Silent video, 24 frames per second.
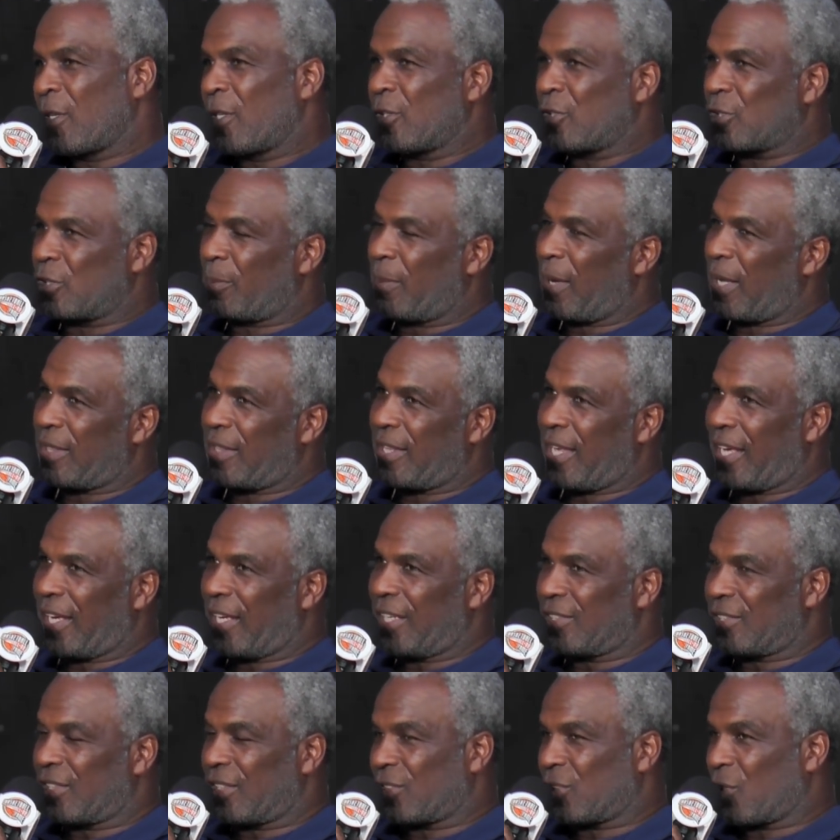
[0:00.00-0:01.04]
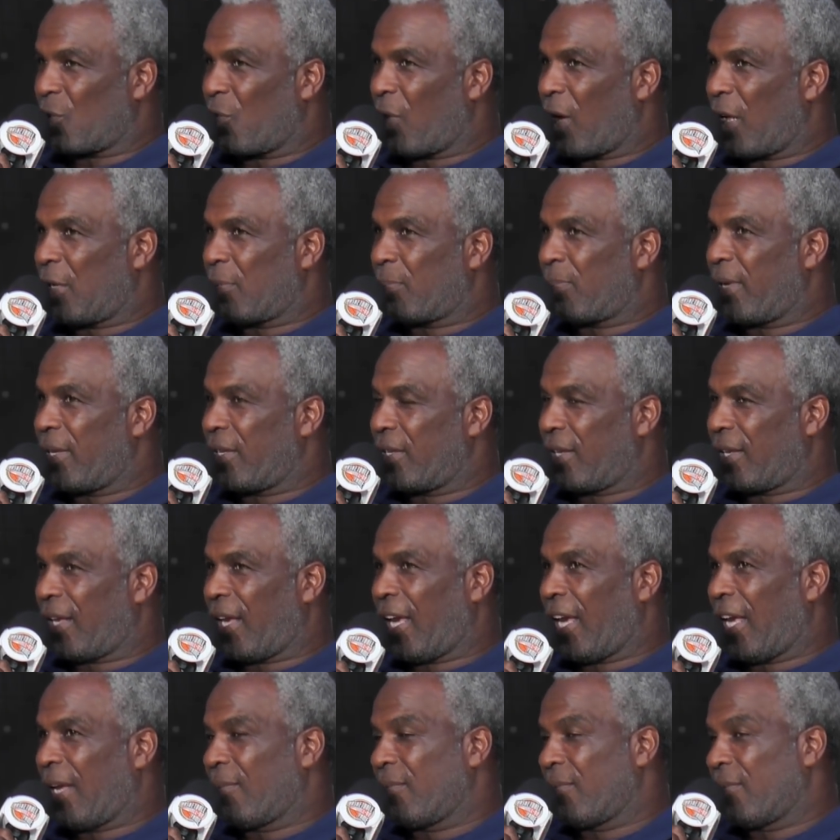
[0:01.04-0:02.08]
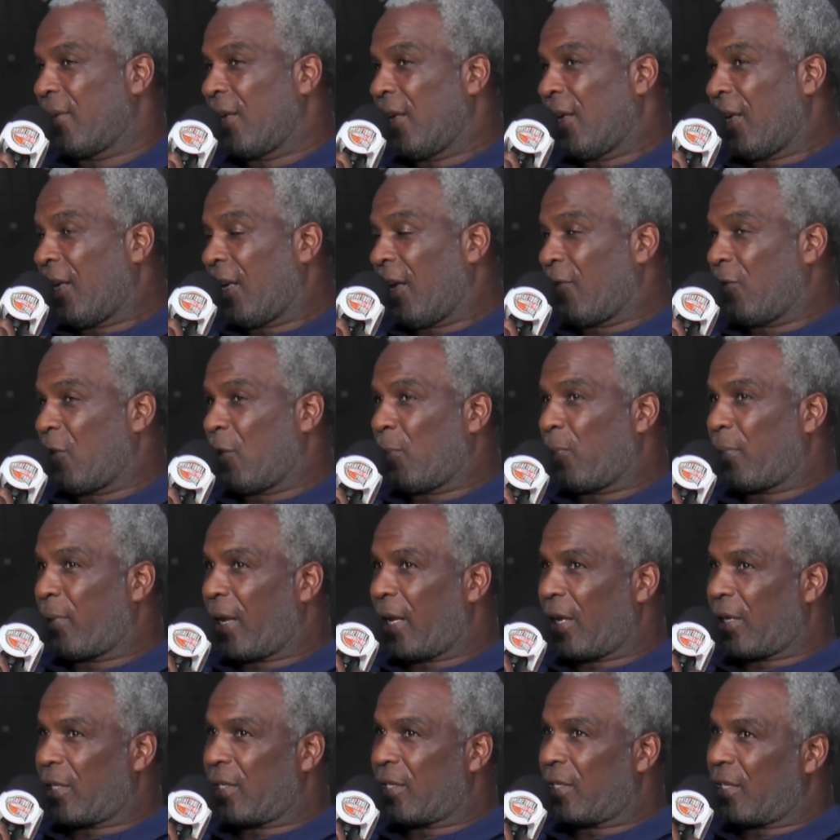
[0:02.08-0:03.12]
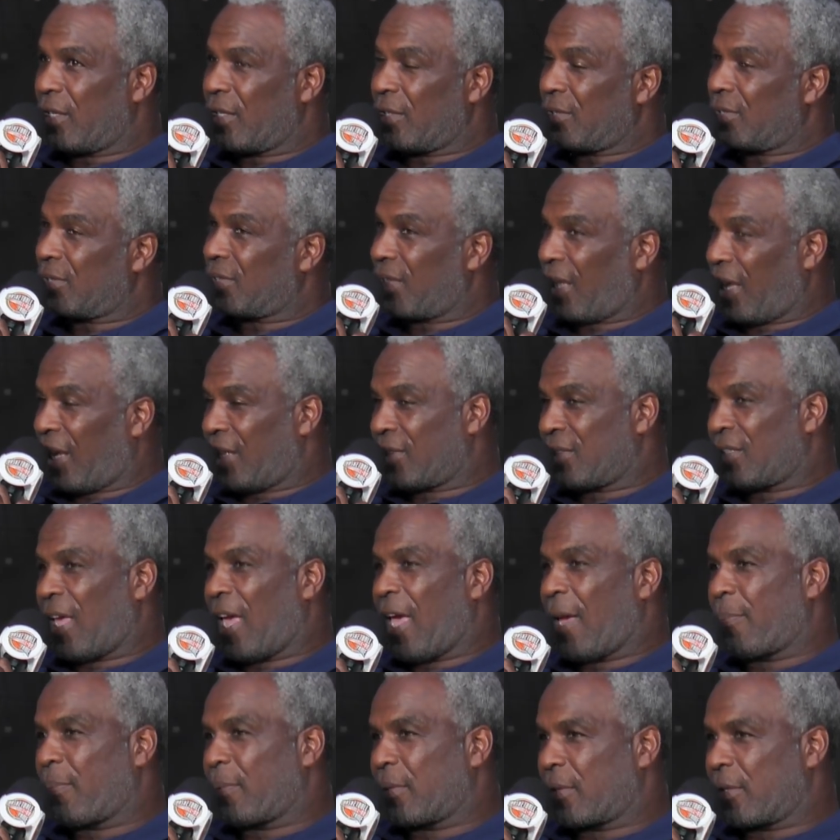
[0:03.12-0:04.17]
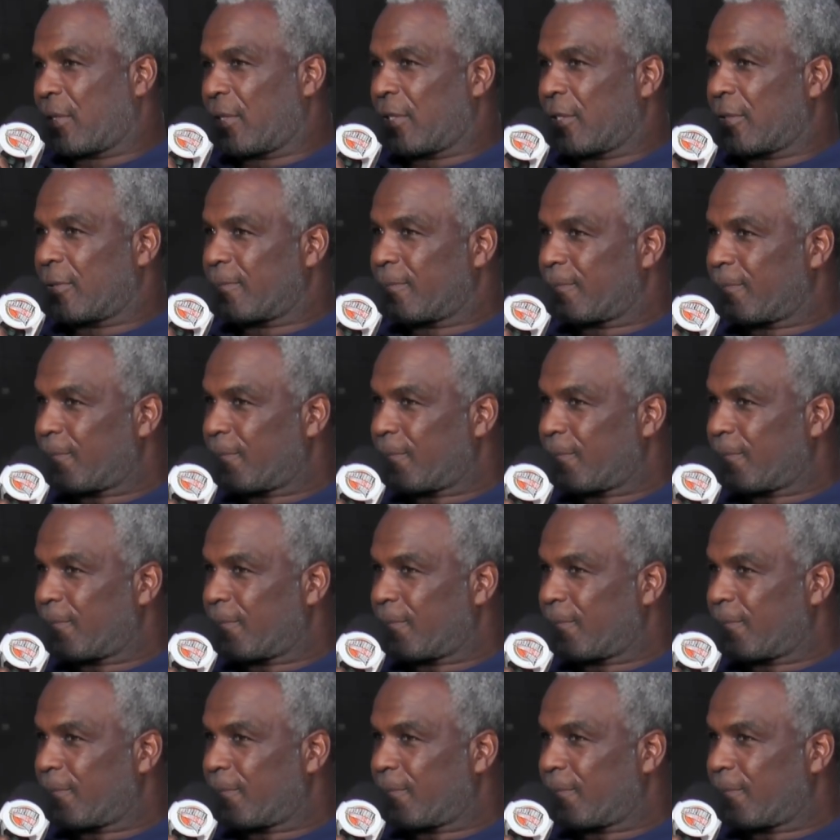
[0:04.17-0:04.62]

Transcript: So my thing is just go out and play your game. If you play good, things happen good.